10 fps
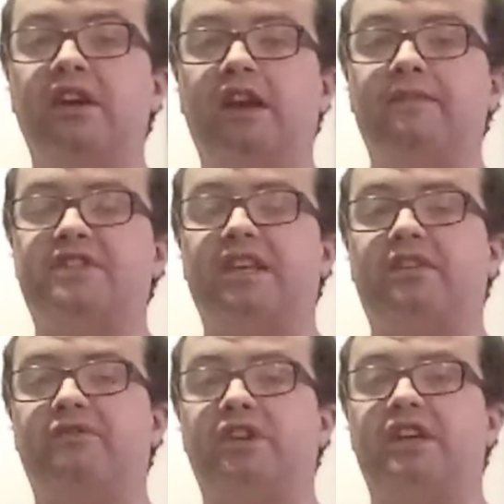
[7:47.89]
I'm sick
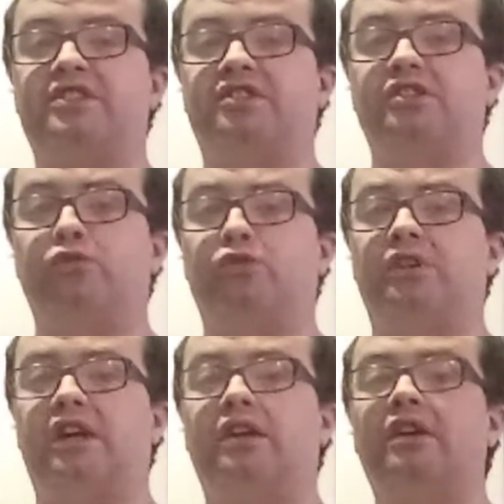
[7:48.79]
of your
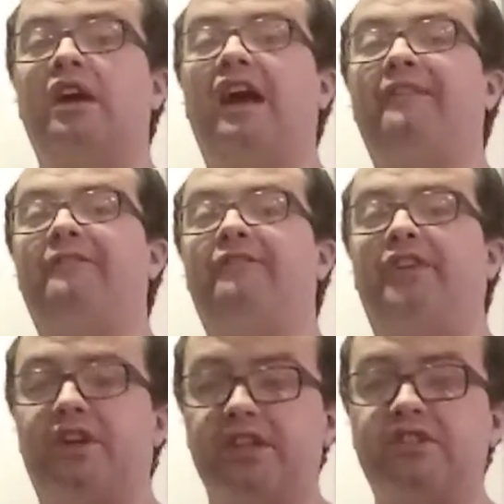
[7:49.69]
histriona. I'm
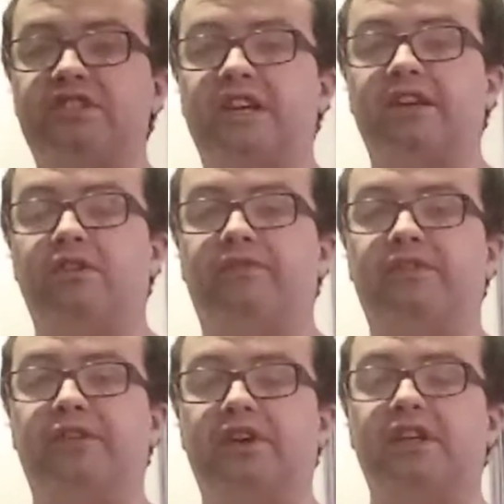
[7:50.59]
fucking sick of the
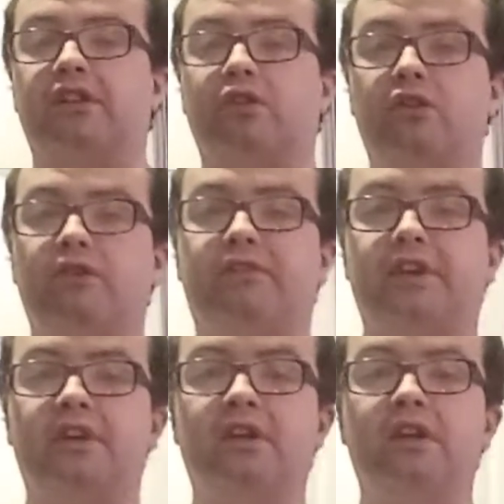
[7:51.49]
fucking lot of it.